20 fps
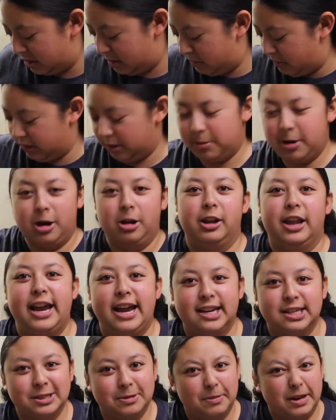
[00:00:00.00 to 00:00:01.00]
when the ball
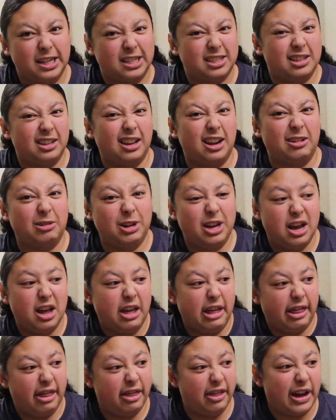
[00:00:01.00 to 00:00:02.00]
lands and makes a loud
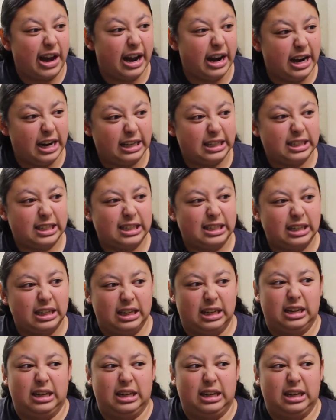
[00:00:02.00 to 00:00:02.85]
thud, it's